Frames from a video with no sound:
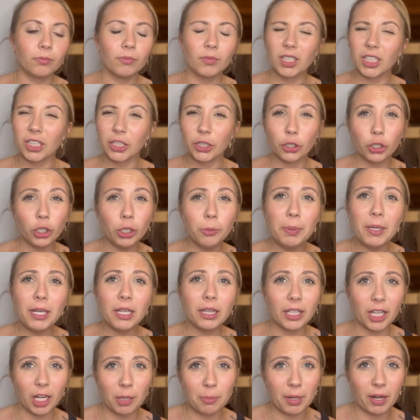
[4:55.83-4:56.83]
it could be a
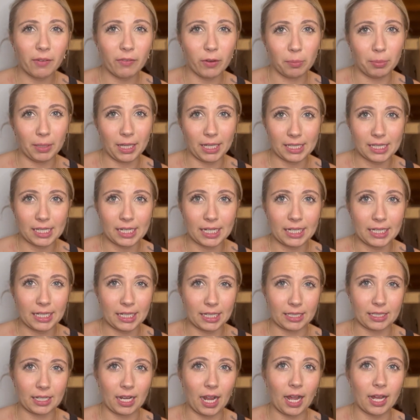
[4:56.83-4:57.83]
little bit of a blessing in
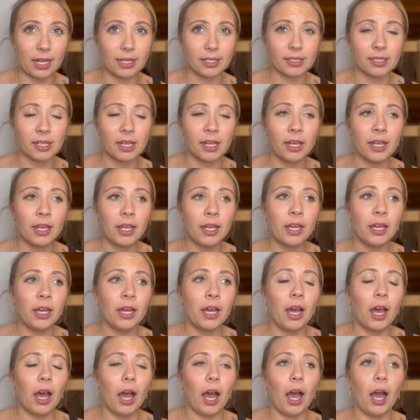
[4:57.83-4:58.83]
disguise.
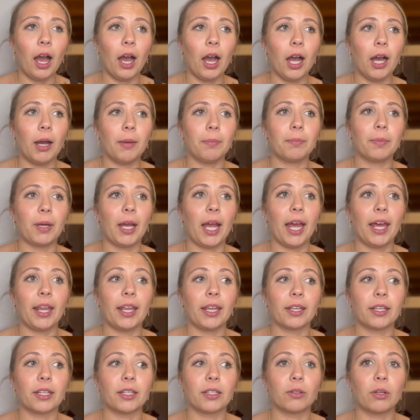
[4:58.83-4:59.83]
Um,
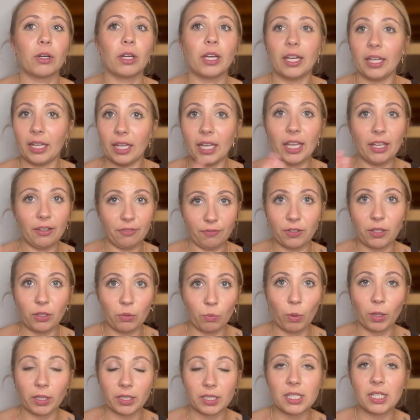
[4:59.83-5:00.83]
and if he
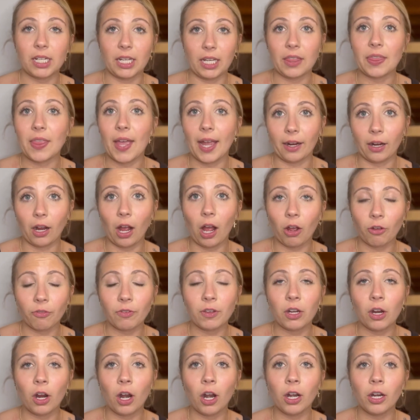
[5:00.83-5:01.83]
wants to get that coffee
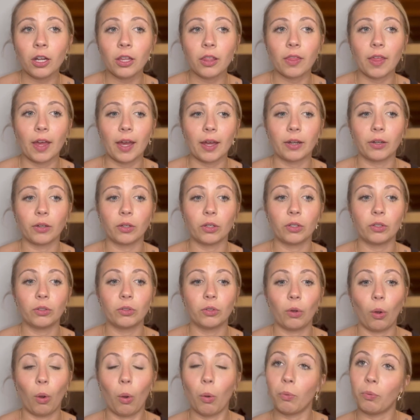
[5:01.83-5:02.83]
cart, then
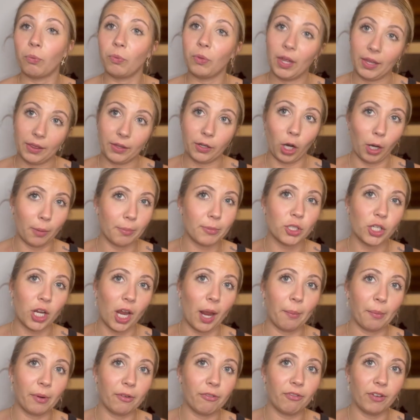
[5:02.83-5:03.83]
then the garbage
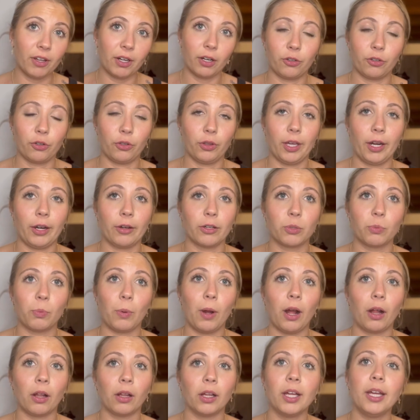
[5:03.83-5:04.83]
can would fit there as
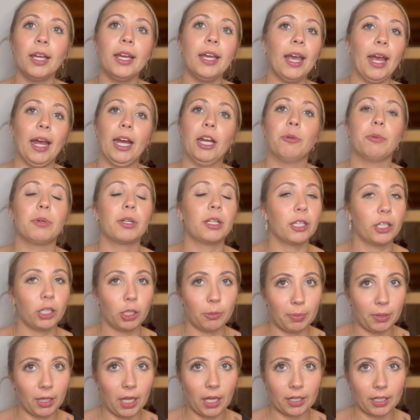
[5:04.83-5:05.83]
well and it would clear
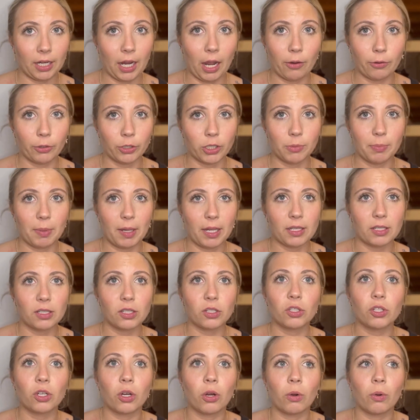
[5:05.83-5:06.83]
up a lot of counter space.
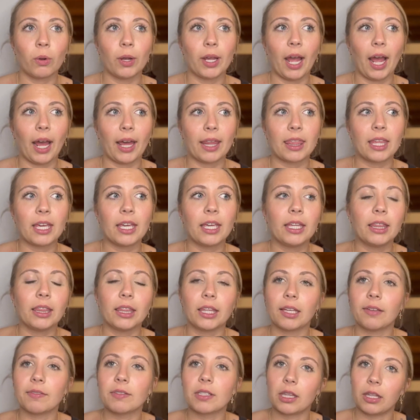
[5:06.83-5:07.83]
So I think it
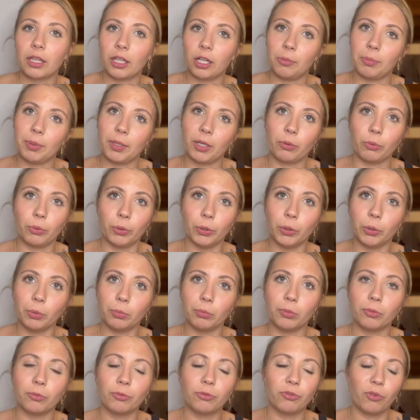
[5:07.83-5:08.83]
leaves a little bit of
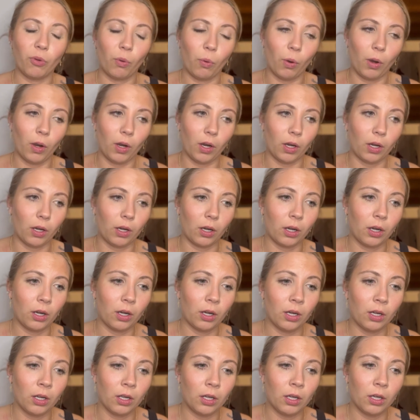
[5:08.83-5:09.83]
room for
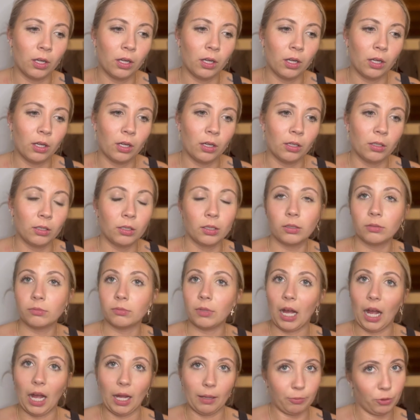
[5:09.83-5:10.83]

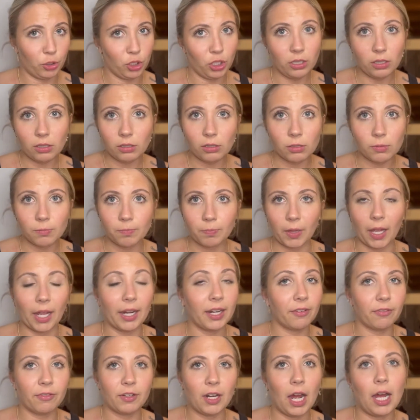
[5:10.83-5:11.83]
options. And
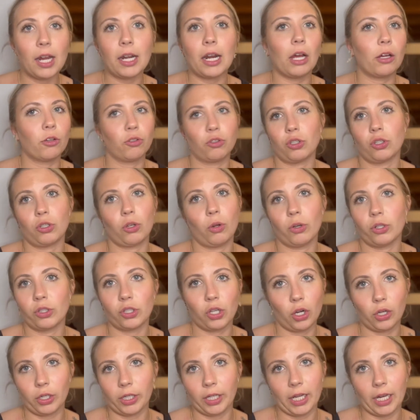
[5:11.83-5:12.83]
if not, I'll just go to
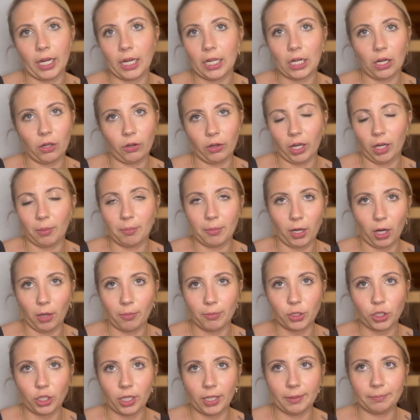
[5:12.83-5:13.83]
Target and I'll get them a
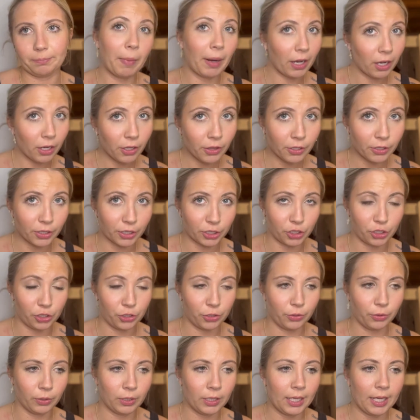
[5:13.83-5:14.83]
garbage can. My other
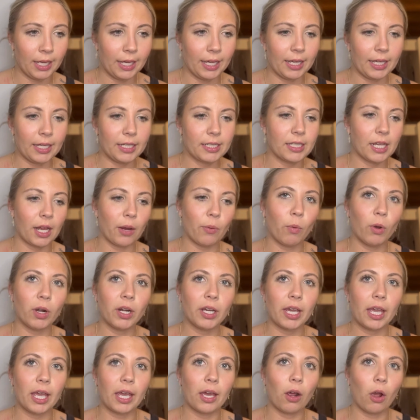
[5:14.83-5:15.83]
issue is I wanna
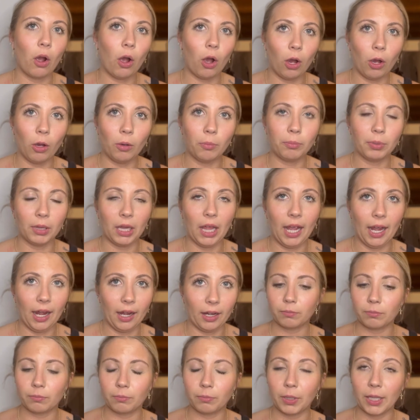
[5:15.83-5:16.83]
get all black
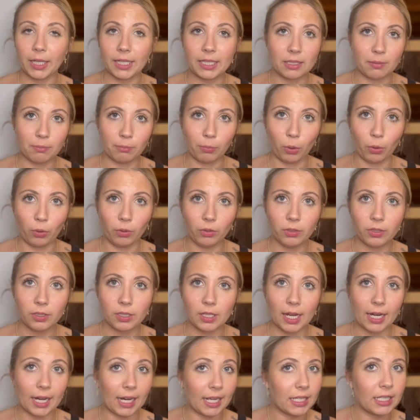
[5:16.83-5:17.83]
plates and bowls
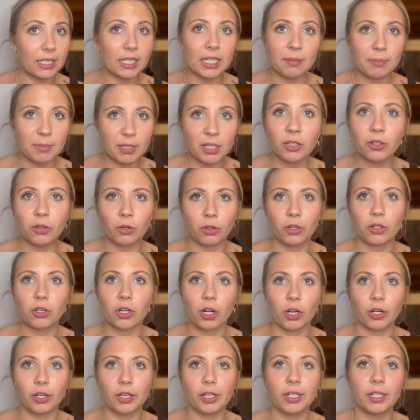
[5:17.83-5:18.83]
and I keep meaning to go to
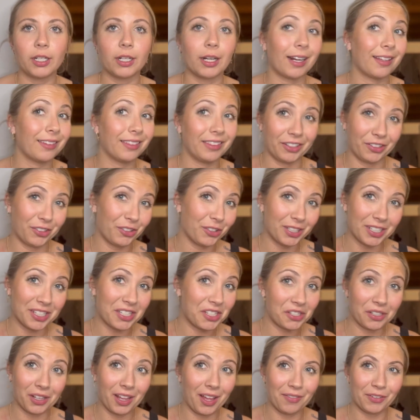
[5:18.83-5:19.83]
Target and I literally
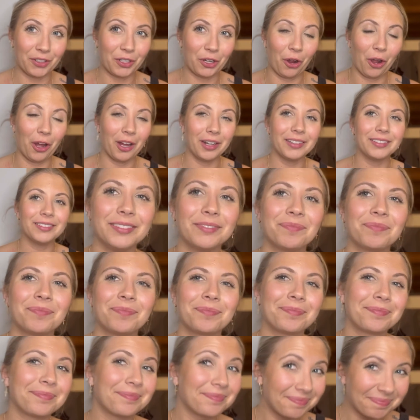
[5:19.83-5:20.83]
still haven't gone.
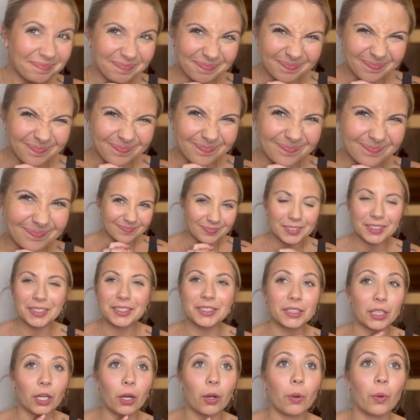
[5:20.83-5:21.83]

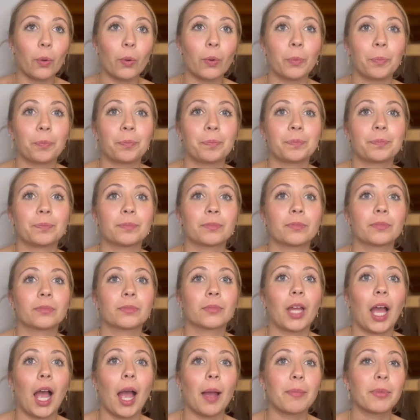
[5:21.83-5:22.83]
So
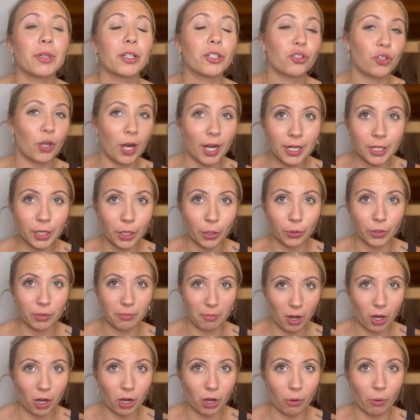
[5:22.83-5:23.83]
I'm gonna try to go
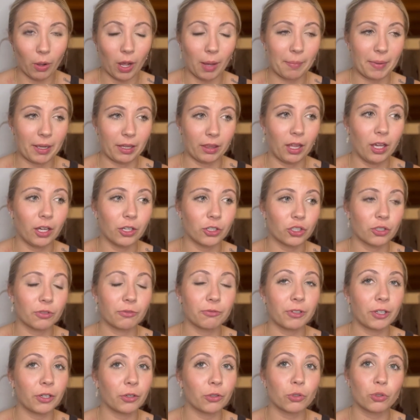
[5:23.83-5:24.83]
tomorrow on my lunch.
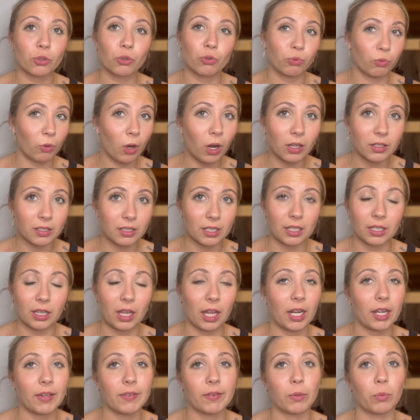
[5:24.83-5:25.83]
Fingers crossed that
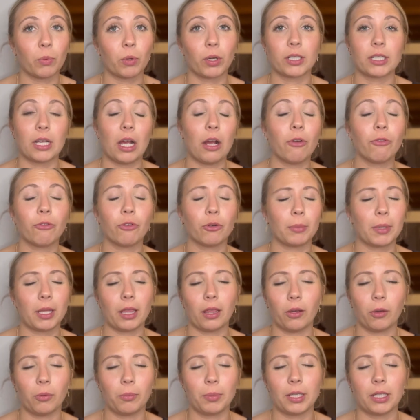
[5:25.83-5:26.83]
that even works out for me
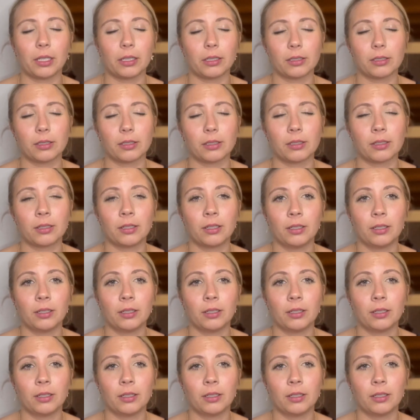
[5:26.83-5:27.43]
though because